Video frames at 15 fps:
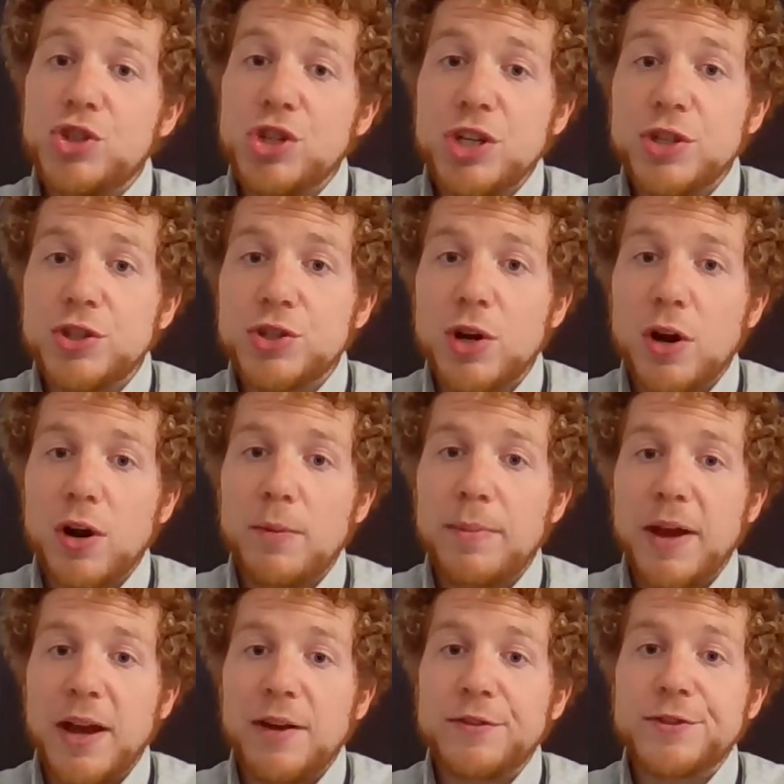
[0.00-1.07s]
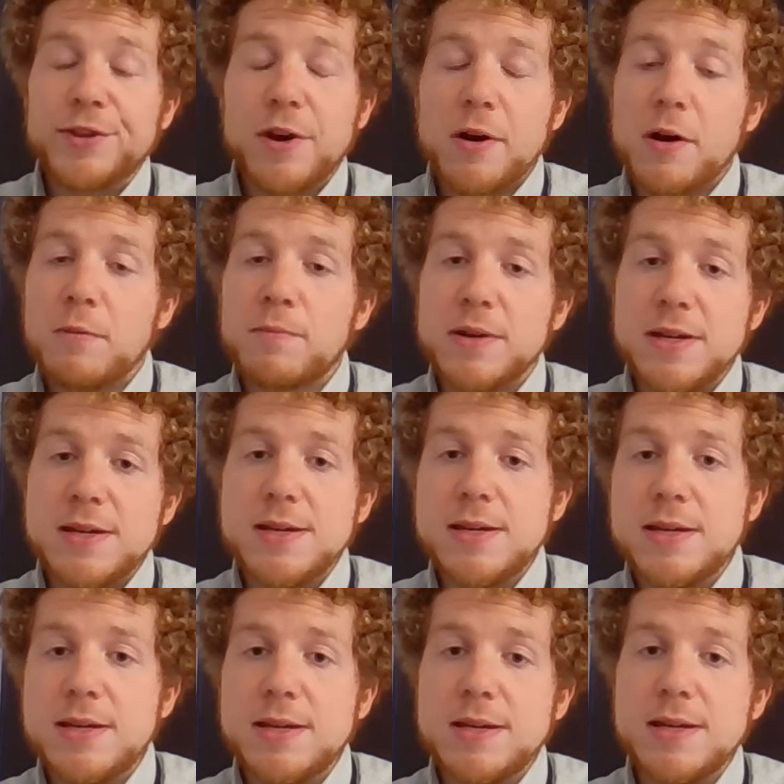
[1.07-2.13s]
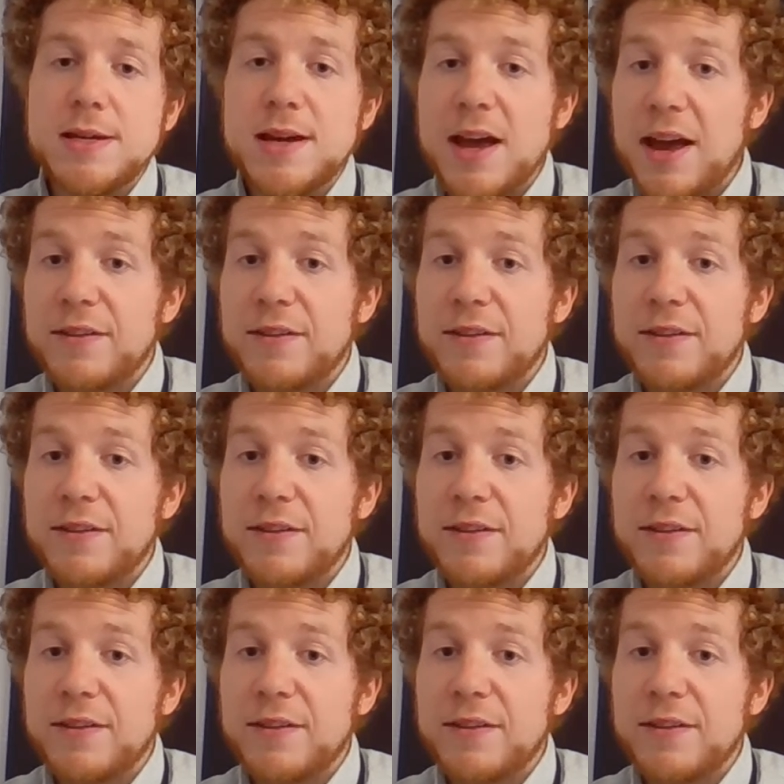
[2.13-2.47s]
G sharp, F sharp, E,